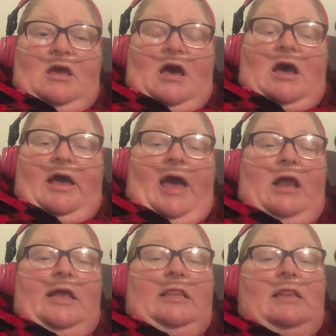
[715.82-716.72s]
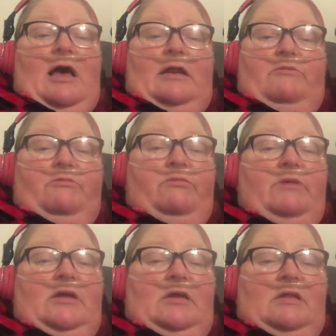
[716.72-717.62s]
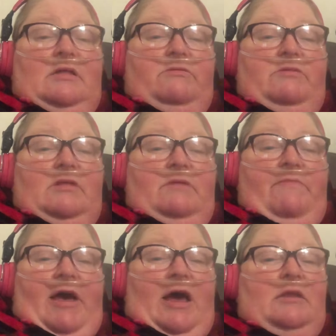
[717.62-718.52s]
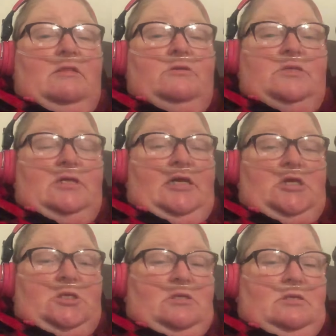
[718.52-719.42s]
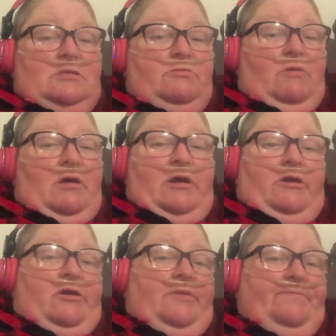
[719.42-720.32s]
I had a lot of really, really bad hallucinations while under.